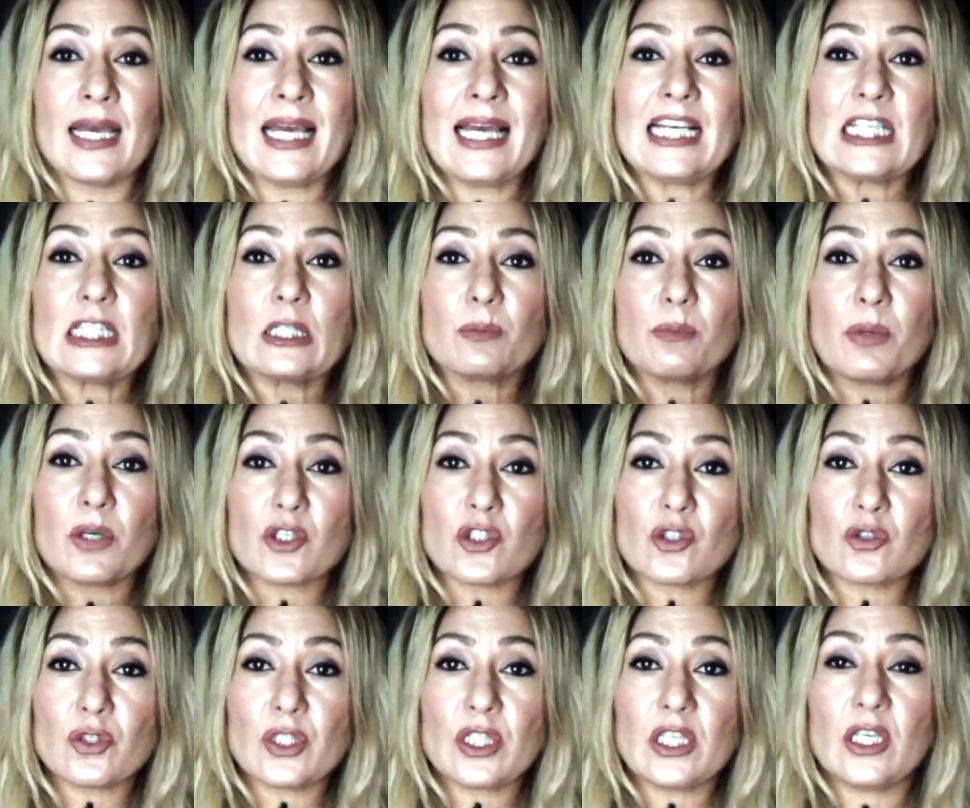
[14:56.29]

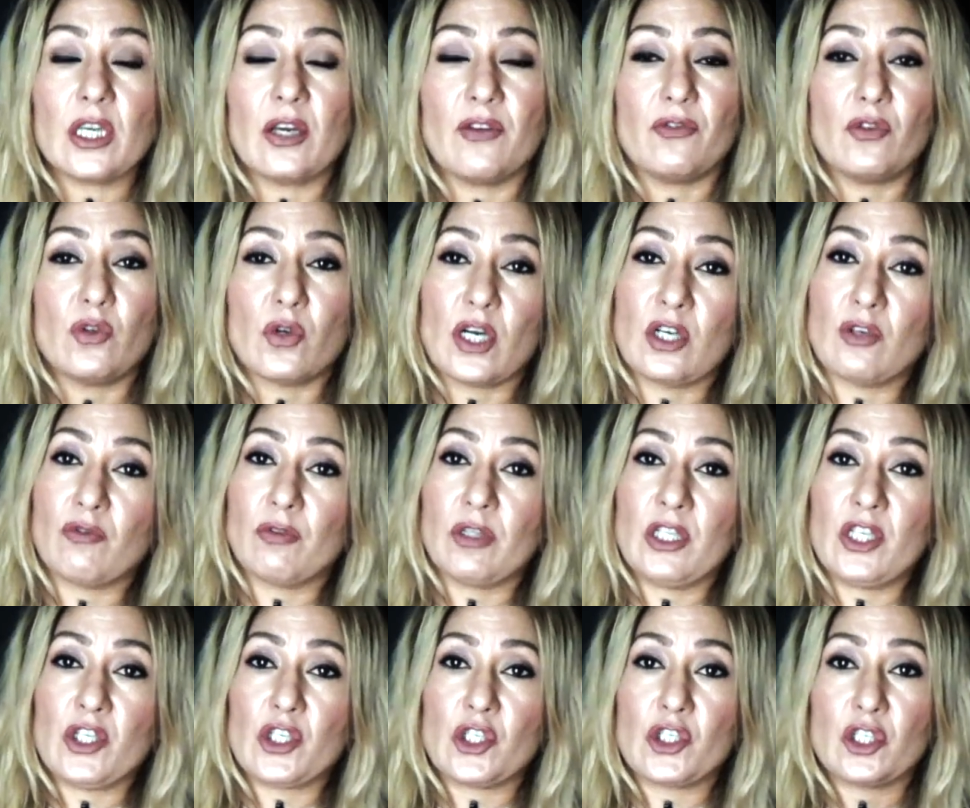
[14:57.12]
especially if you're in a
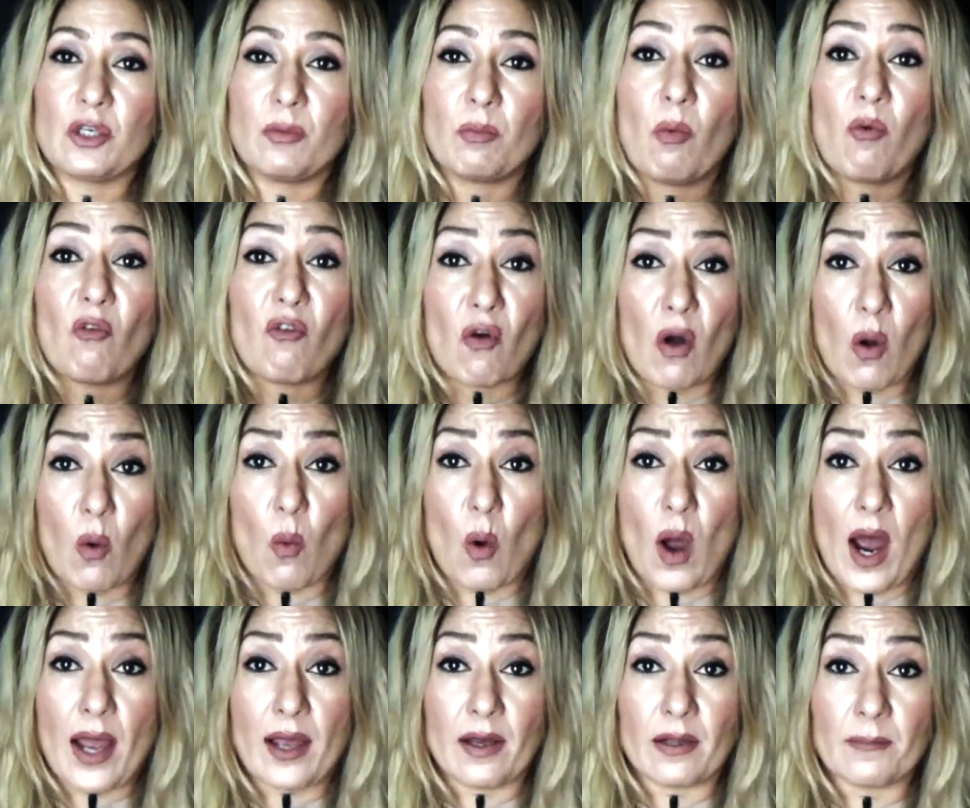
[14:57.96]
relationship for a
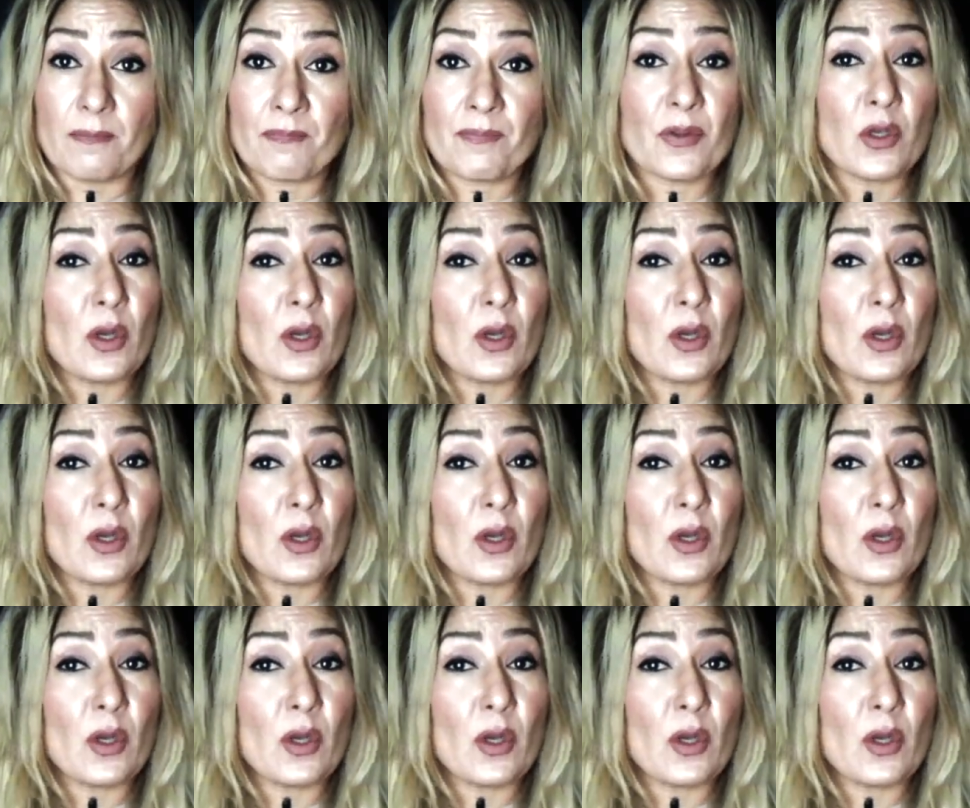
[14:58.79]
while.